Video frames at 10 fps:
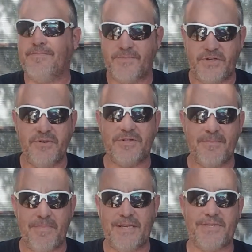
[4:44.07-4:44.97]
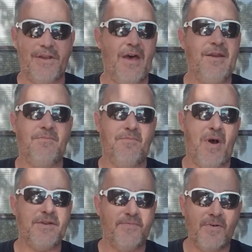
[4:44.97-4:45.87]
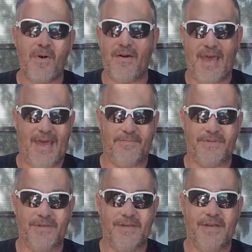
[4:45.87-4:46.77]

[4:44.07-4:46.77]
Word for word: chew some beech nut and watch football games.